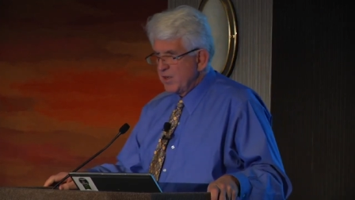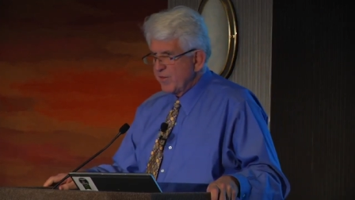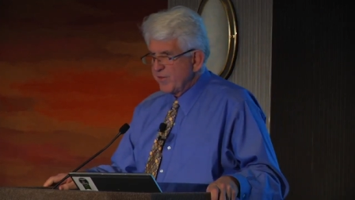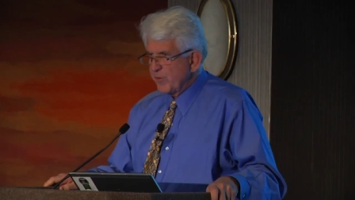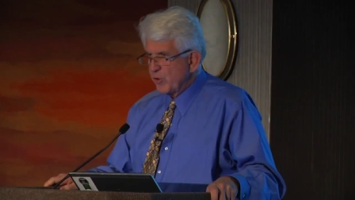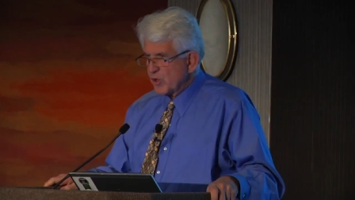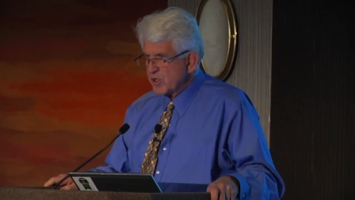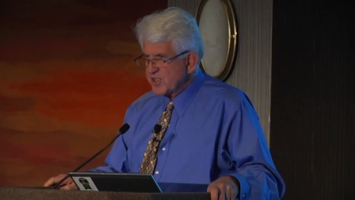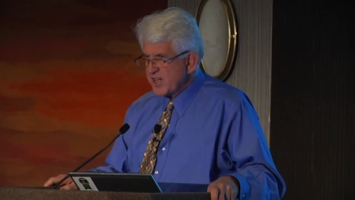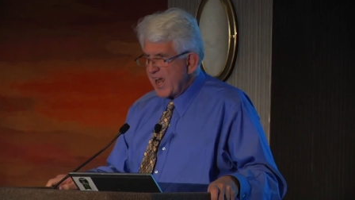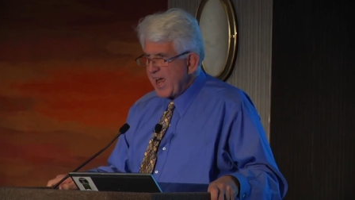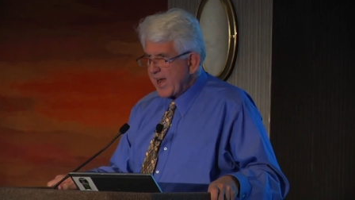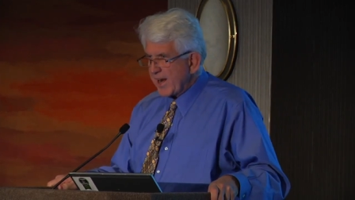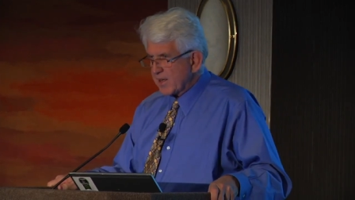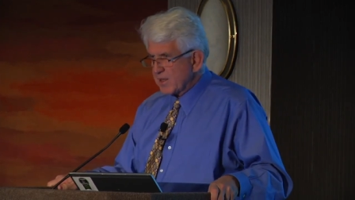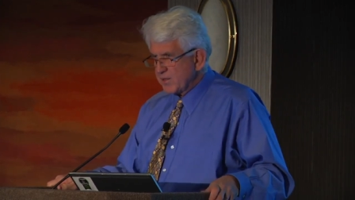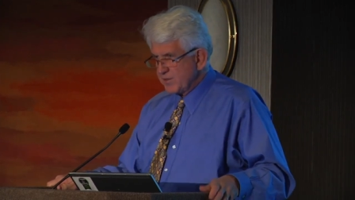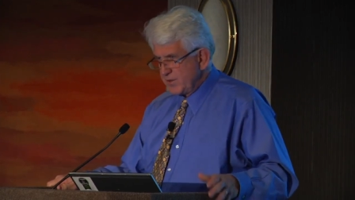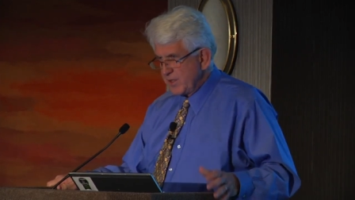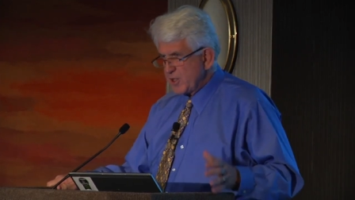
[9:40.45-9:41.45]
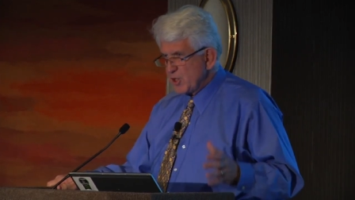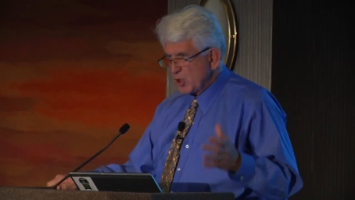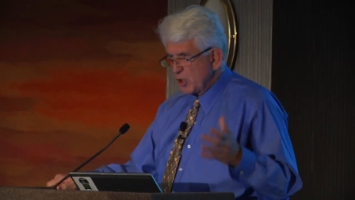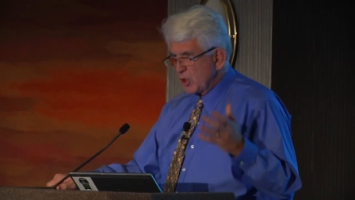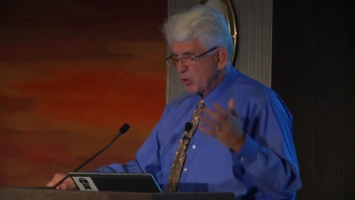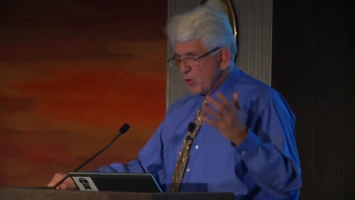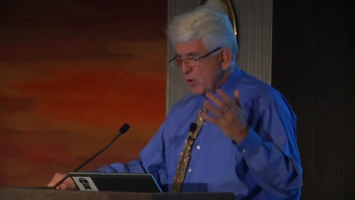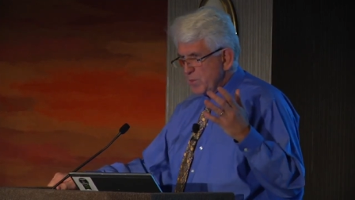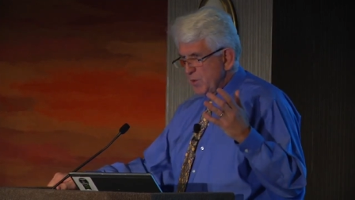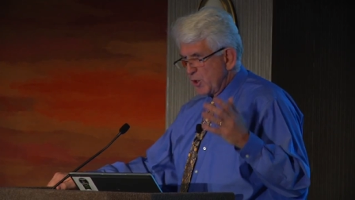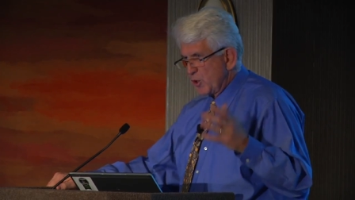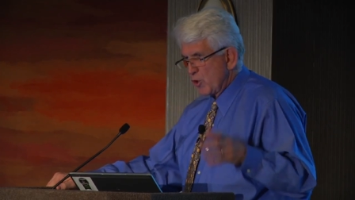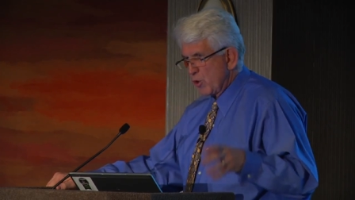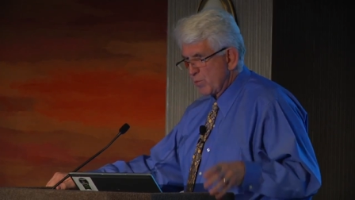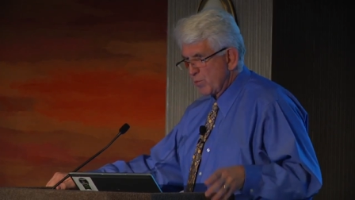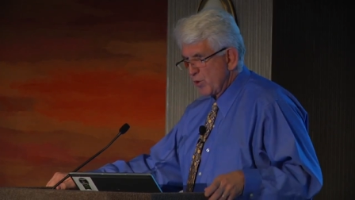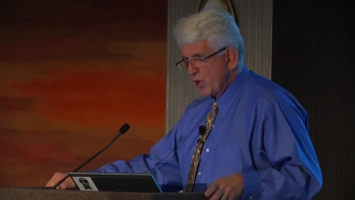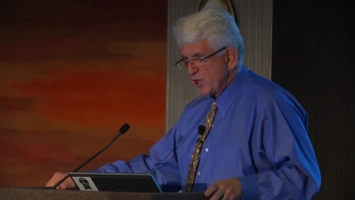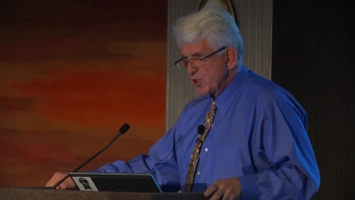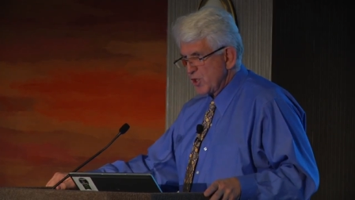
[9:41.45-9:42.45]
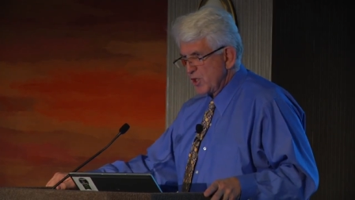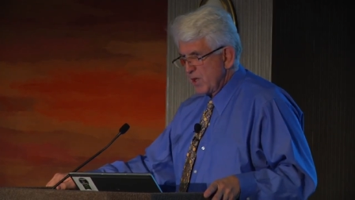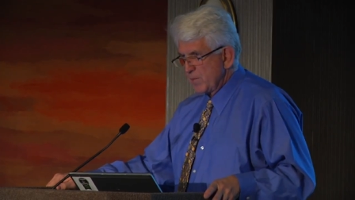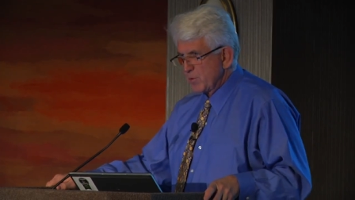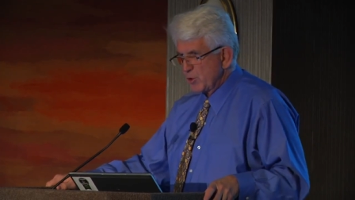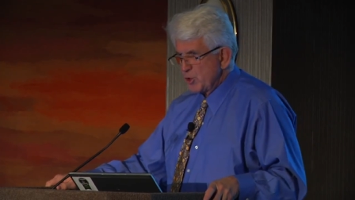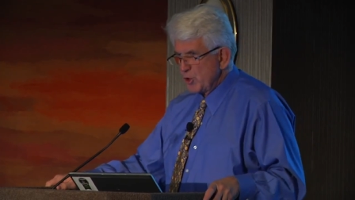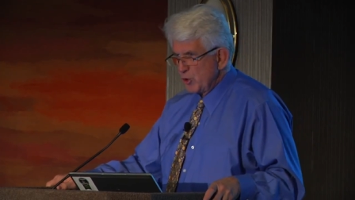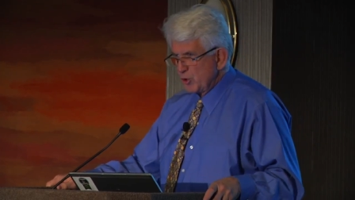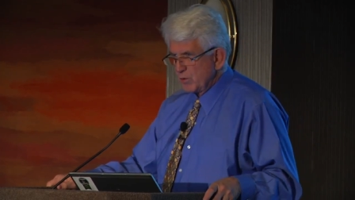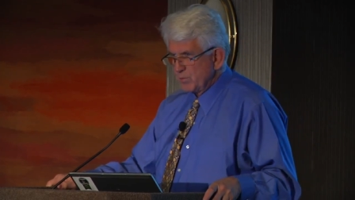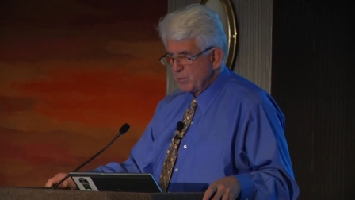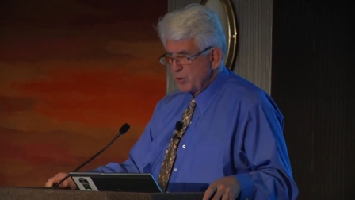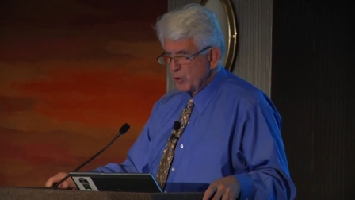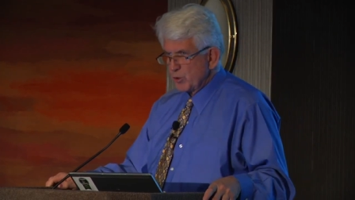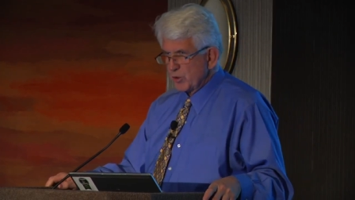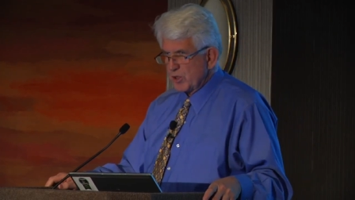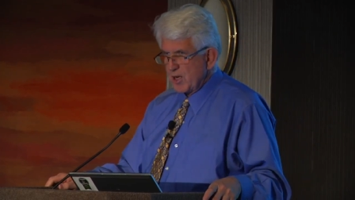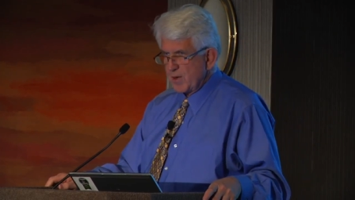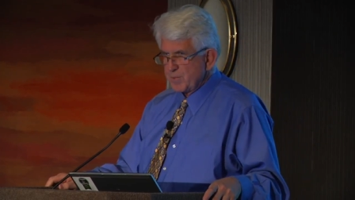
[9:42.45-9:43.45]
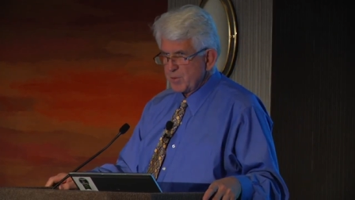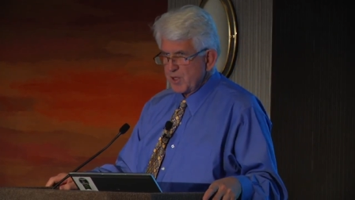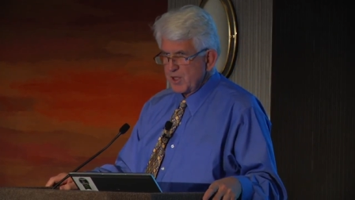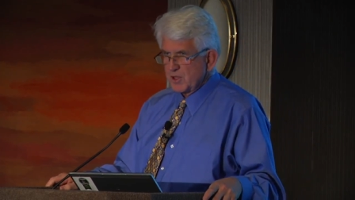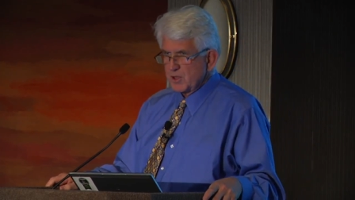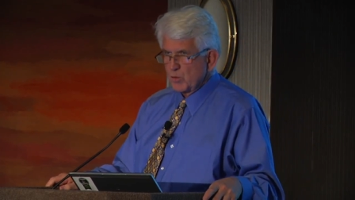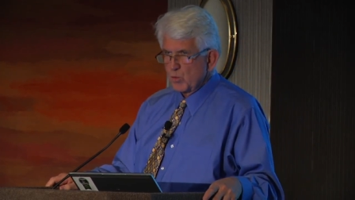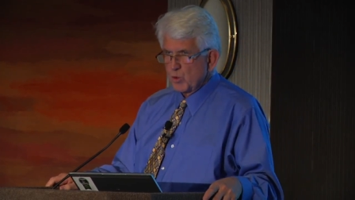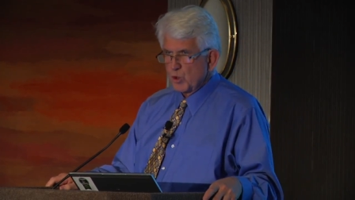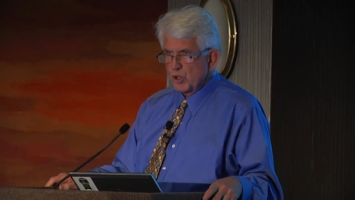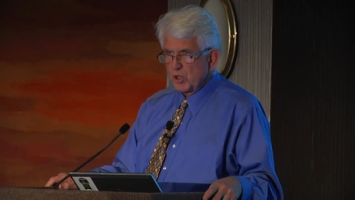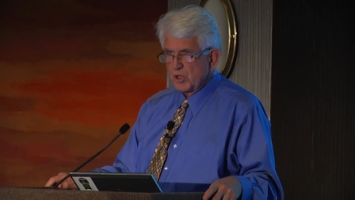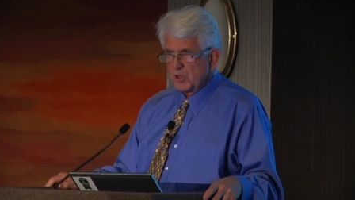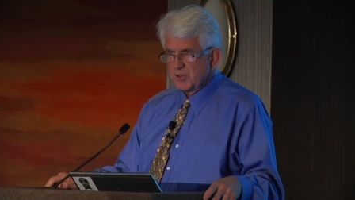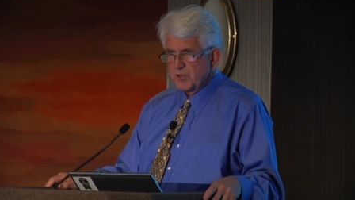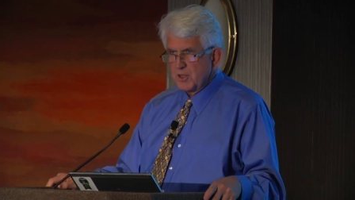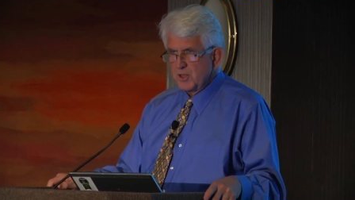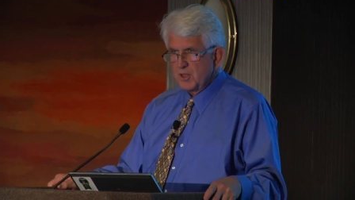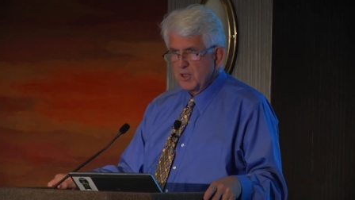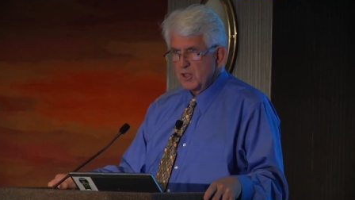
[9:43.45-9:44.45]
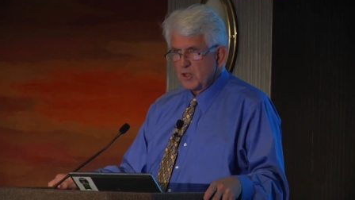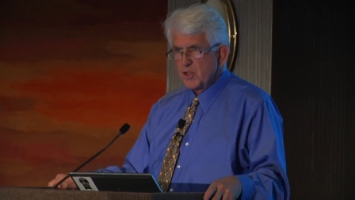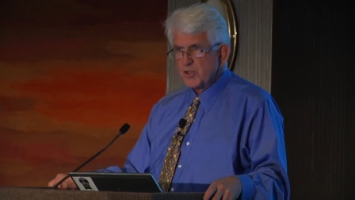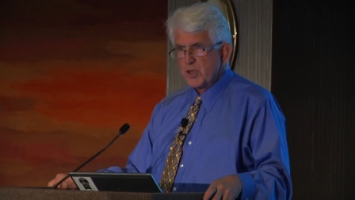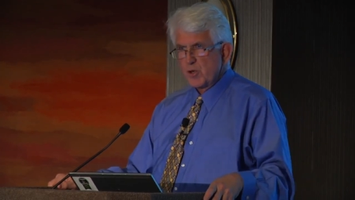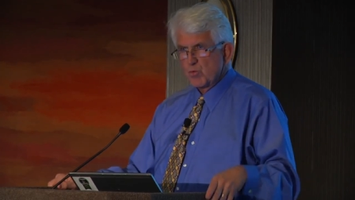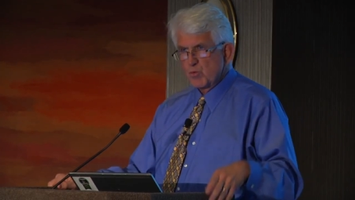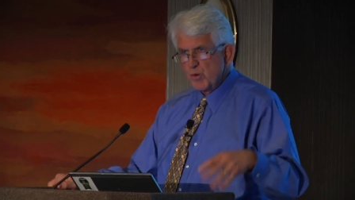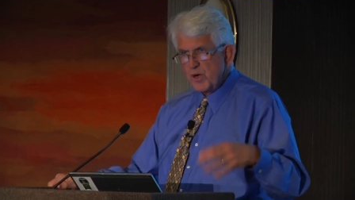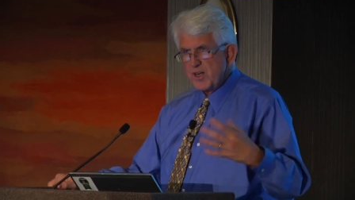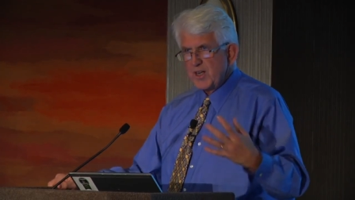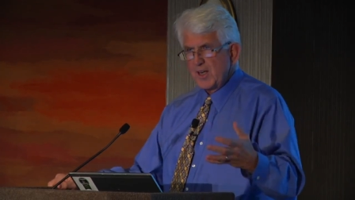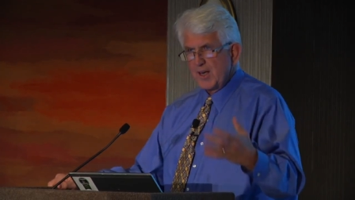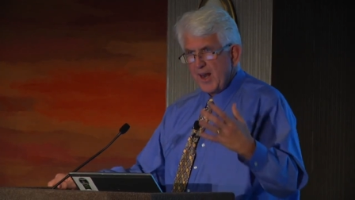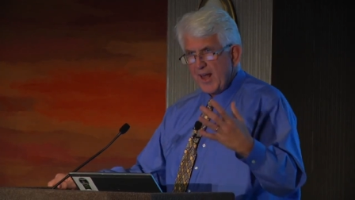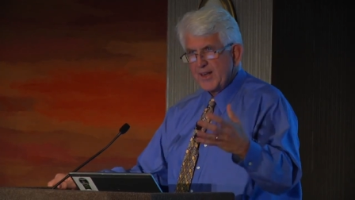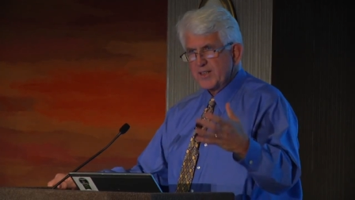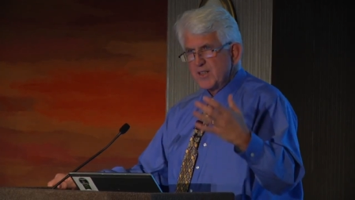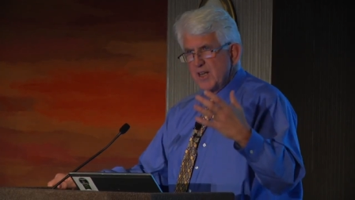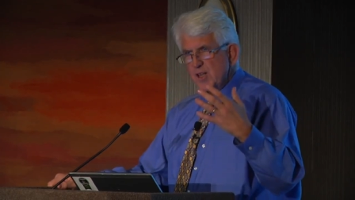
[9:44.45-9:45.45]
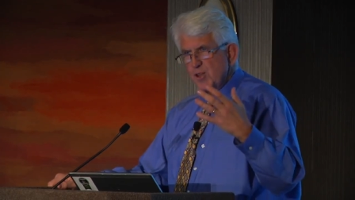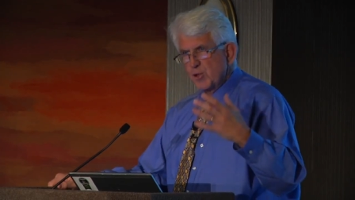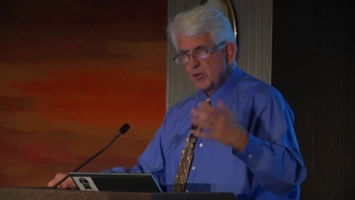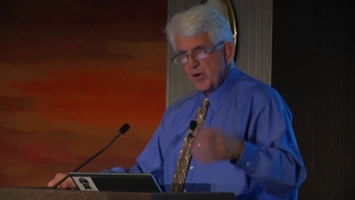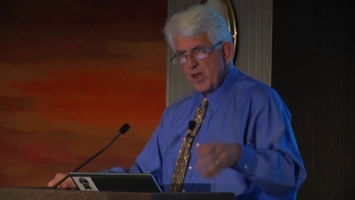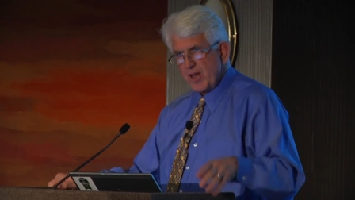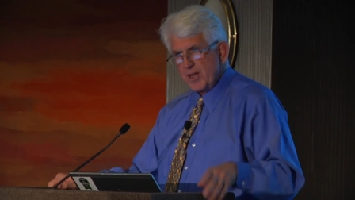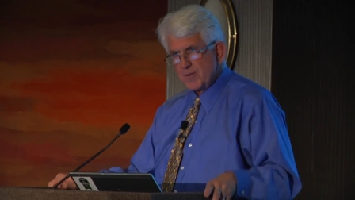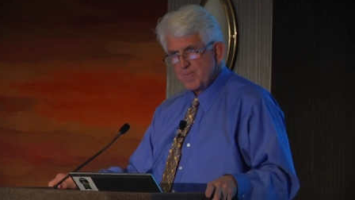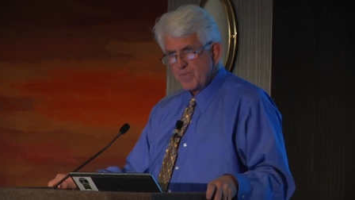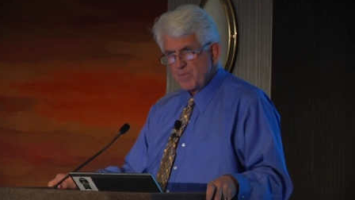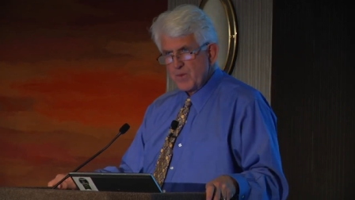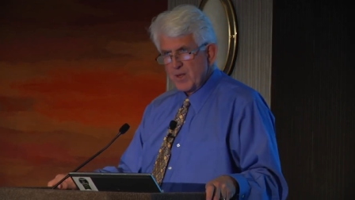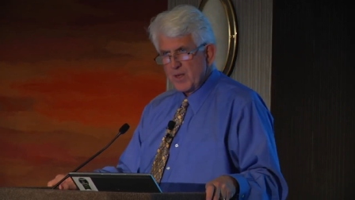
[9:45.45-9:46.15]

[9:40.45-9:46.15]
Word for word: for DEC, Digital Equipment Corporation, number two computer company in the world, because he really liked Ethernet,